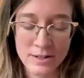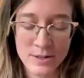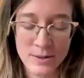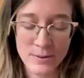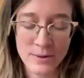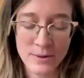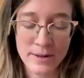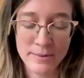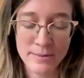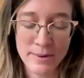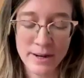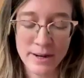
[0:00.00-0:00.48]

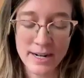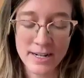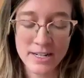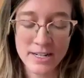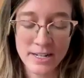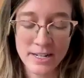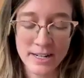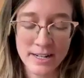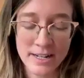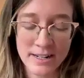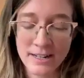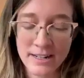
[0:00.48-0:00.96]
So
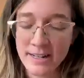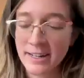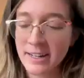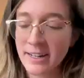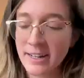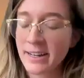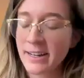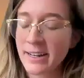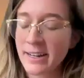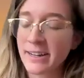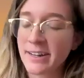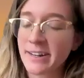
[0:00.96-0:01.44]
compassion,
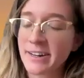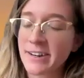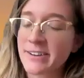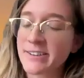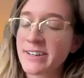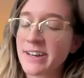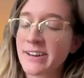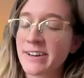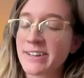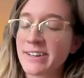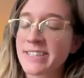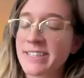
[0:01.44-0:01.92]

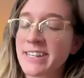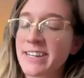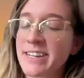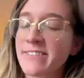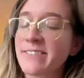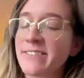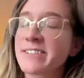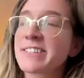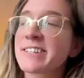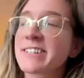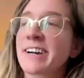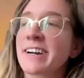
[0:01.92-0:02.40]

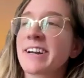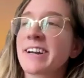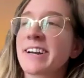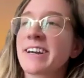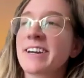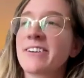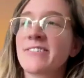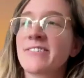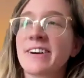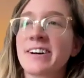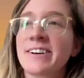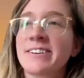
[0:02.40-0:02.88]
Stephen was
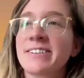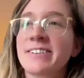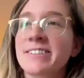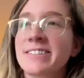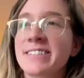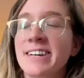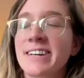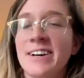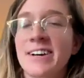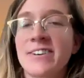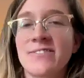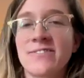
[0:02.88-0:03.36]
talking
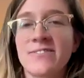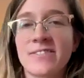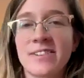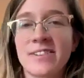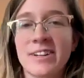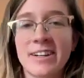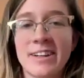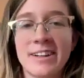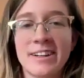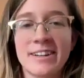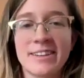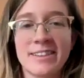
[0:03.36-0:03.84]
about
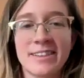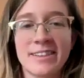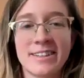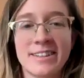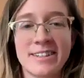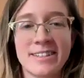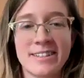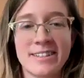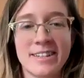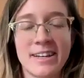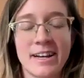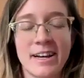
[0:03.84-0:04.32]

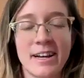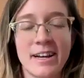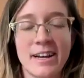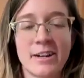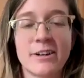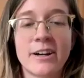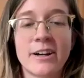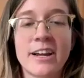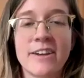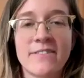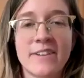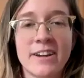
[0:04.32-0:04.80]

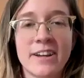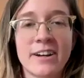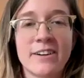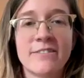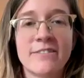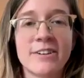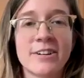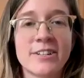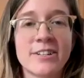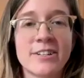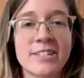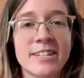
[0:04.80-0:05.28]
craving and
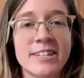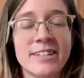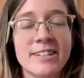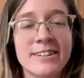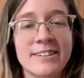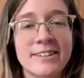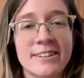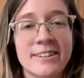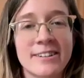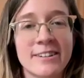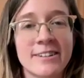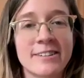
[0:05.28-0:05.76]

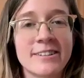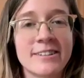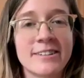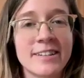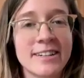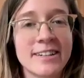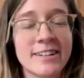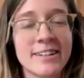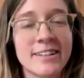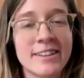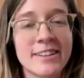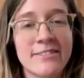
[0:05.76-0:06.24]
aversion
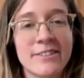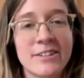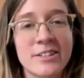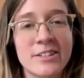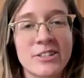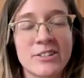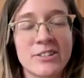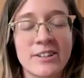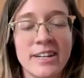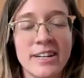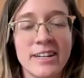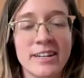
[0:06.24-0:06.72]
earlier in the
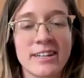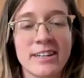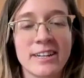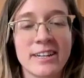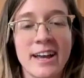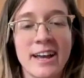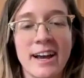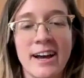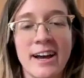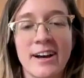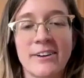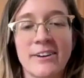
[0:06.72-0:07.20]
retreat,
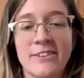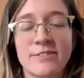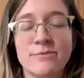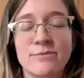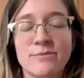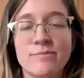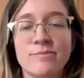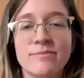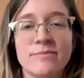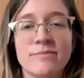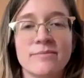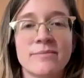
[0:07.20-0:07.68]
and
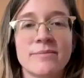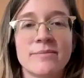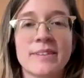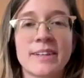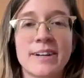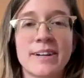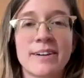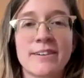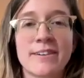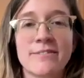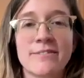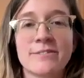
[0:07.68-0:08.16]
how
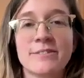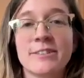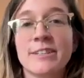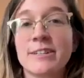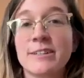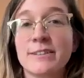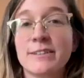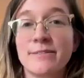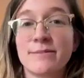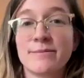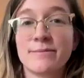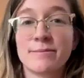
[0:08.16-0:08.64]
they're
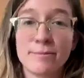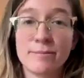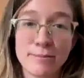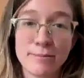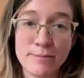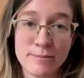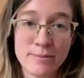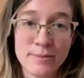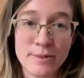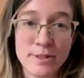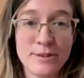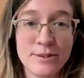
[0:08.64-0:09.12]
really
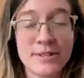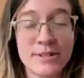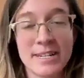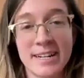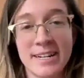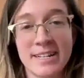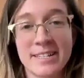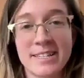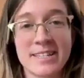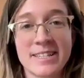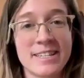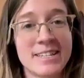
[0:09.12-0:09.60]
two
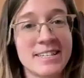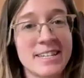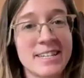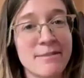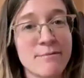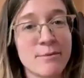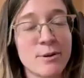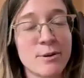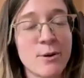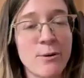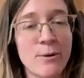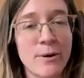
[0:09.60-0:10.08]
sides of the
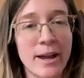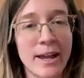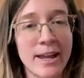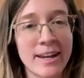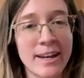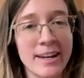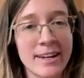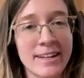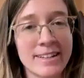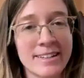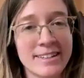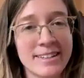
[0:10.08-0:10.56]
same
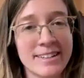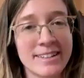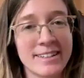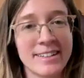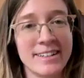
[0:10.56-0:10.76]
coin.